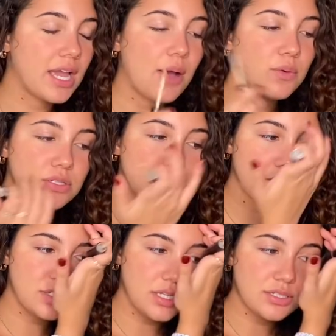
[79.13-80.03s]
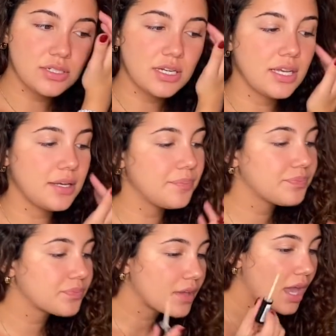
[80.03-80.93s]
I went to Ulta yesterday.
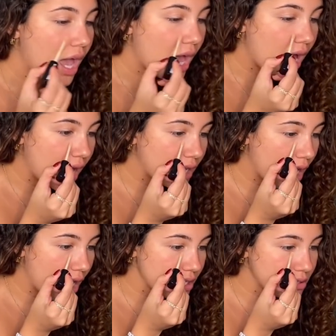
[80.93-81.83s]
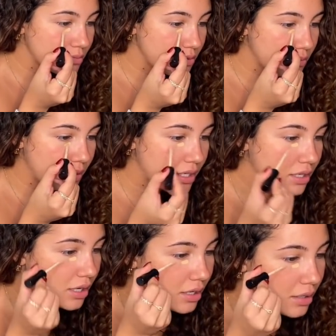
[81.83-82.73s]
I got some new
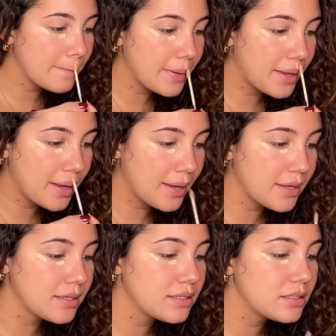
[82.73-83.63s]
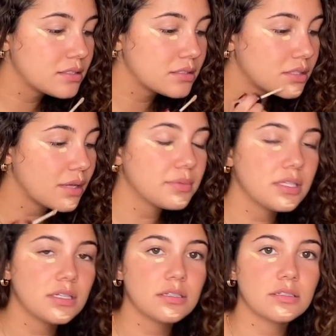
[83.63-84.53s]
makeup because
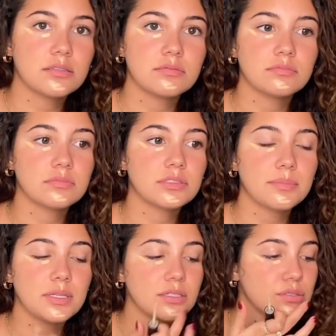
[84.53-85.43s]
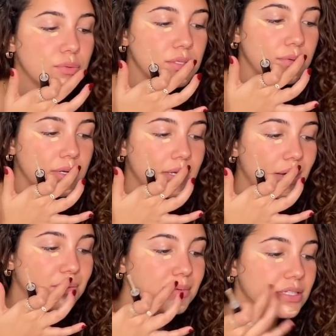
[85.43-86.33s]
something just wasn't working
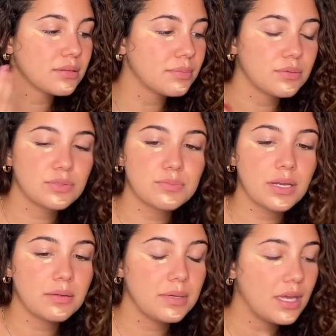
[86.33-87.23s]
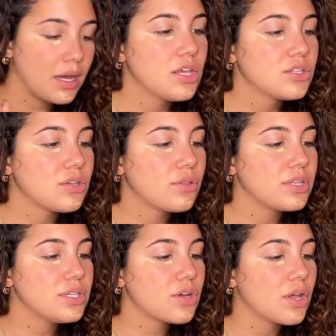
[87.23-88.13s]
out with me. Something was breaking me out. So
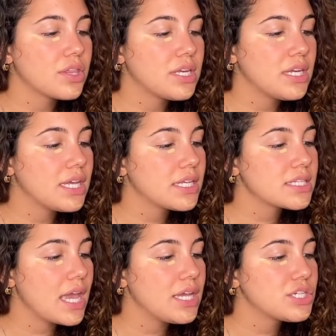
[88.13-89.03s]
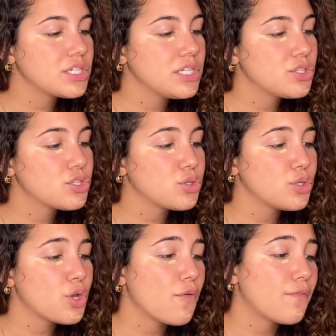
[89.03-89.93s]
these are the NYX HD
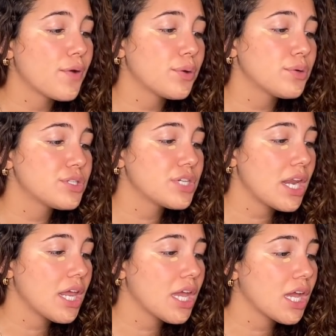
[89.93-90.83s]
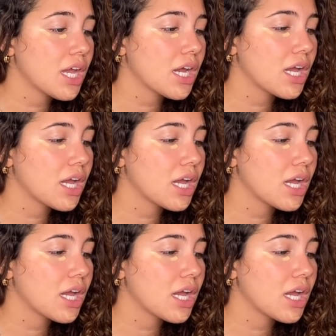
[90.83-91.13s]
Studio Photogenic